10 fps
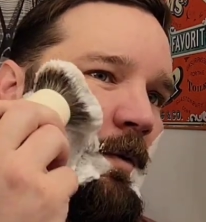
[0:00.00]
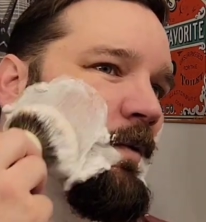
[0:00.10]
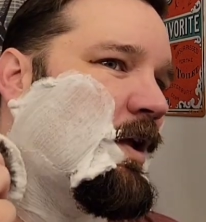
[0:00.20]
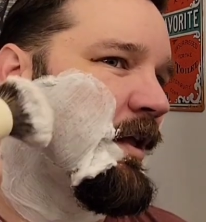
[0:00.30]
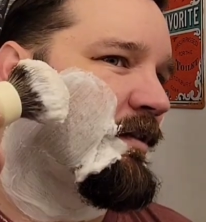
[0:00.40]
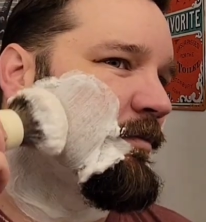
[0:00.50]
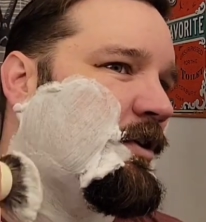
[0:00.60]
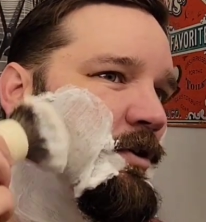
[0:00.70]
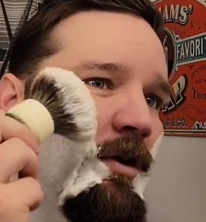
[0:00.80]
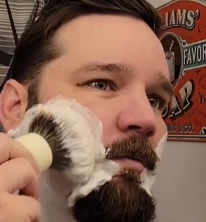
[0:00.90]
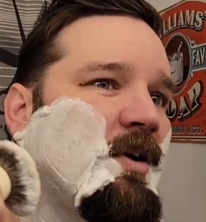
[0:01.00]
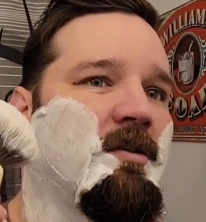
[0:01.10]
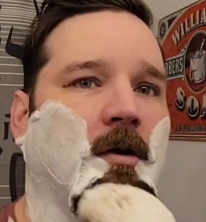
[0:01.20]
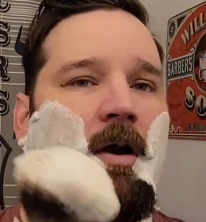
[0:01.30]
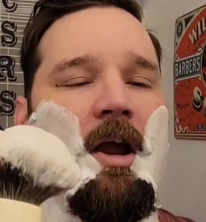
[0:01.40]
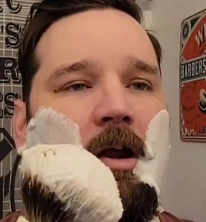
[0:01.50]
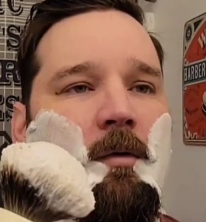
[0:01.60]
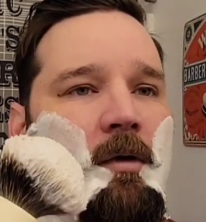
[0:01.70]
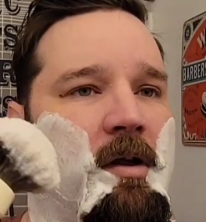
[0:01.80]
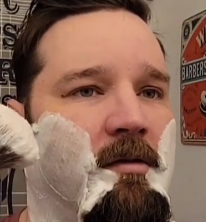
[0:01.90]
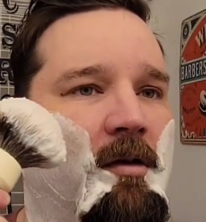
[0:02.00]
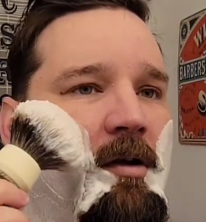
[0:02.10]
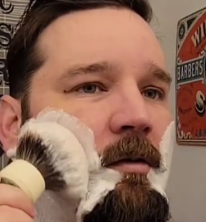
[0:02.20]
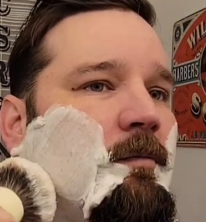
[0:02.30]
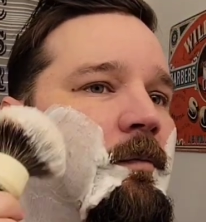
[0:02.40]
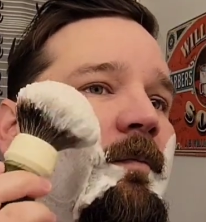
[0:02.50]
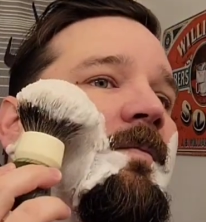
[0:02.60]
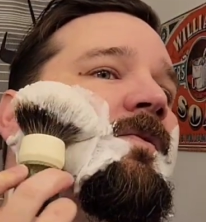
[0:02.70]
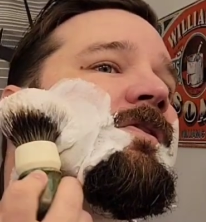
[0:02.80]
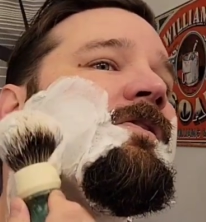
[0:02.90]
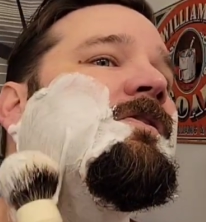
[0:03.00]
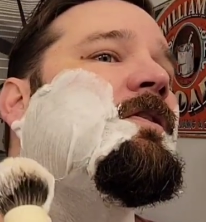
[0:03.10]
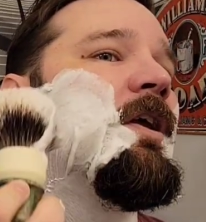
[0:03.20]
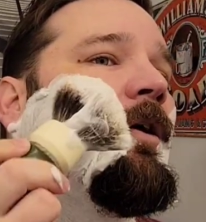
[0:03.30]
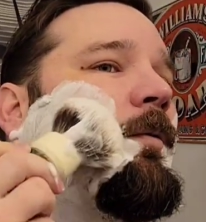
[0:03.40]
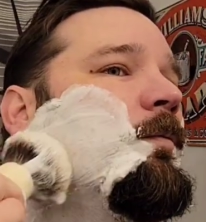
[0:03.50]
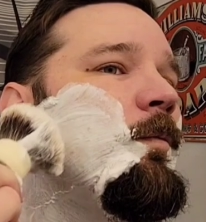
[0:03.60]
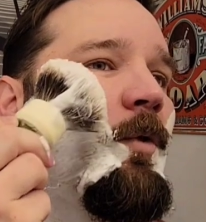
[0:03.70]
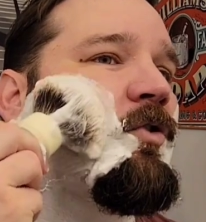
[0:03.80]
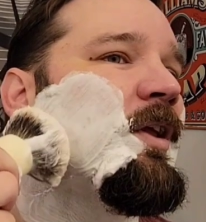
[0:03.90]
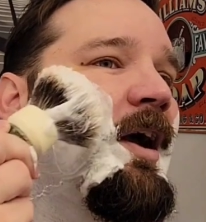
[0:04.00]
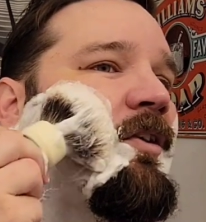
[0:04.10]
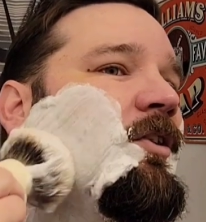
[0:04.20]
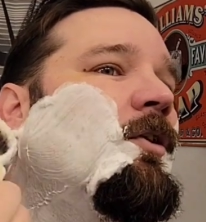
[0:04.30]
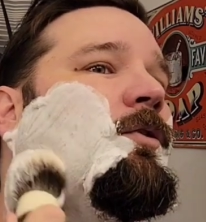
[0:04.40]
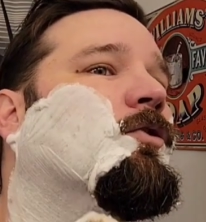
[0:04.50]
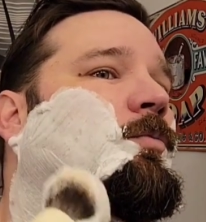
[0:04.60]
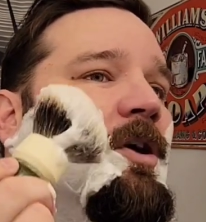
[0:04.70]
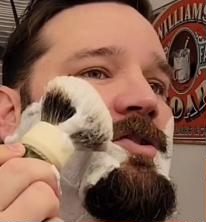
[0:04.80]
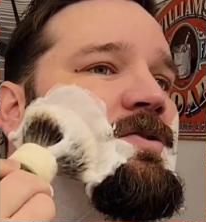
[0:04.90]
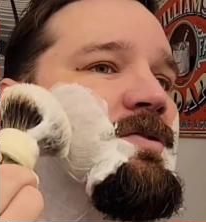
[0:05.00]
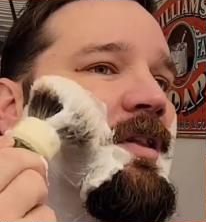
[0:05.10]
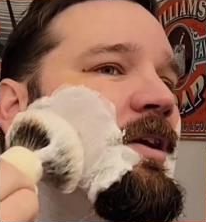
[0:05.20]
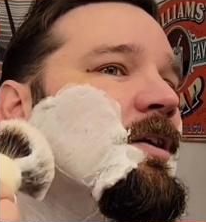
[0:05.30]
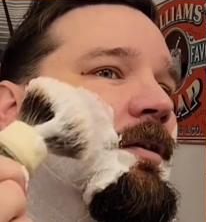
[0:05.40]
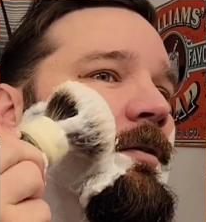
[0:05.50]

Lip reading: They like something you can mix in your hand real easy. You know, most of the guys here don't use brushes, I think.